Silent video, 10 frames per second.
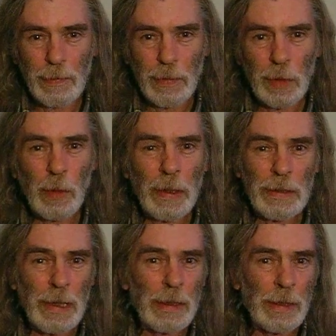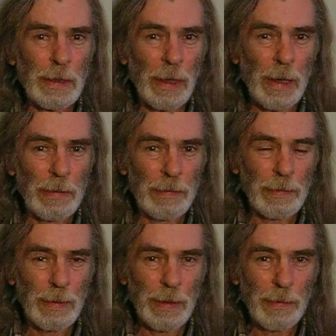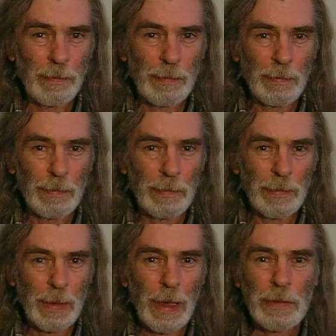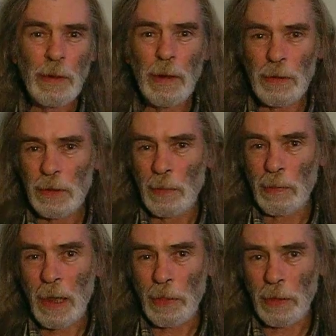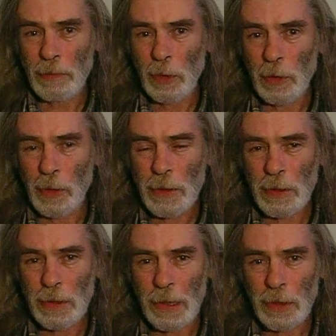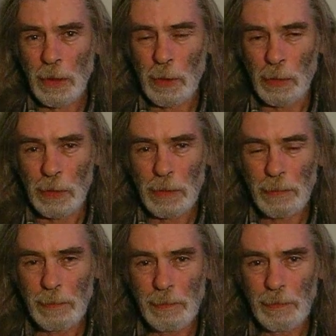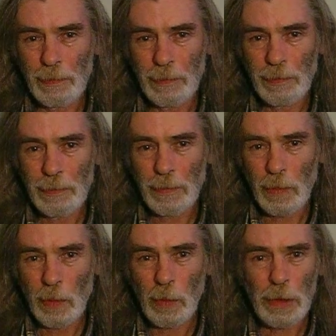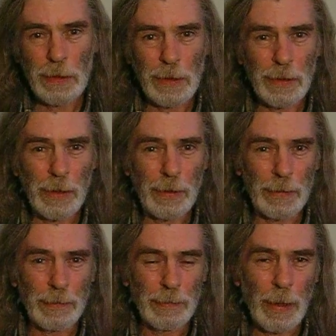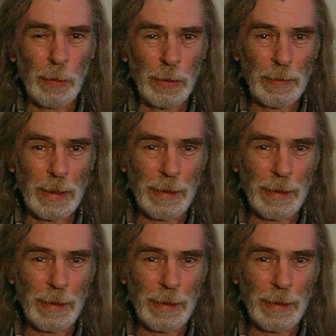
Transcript: to extend its life as far as the breadth of your consciousness goes, which is eternal, ultimately.